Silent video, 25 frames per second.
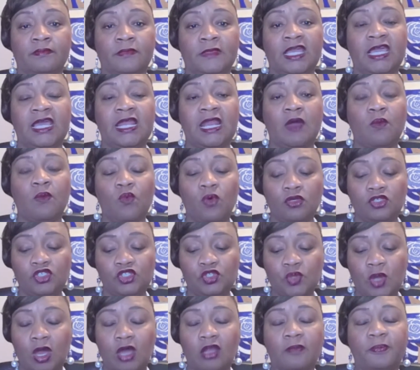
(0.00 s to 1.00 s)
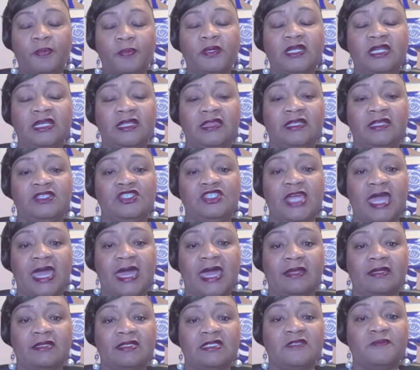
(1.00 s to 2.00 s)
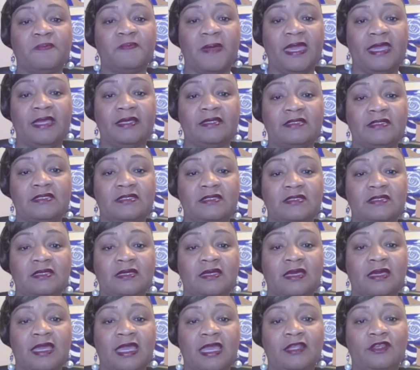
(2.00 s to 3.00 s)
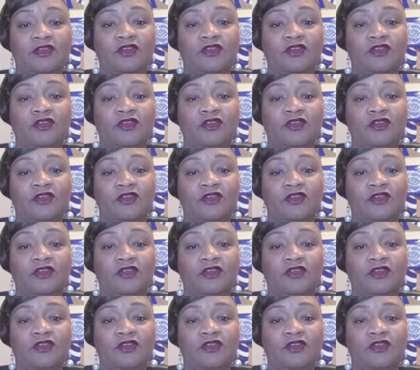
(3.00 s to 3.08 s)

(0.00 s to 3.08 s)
And I want you all to put in the chat space and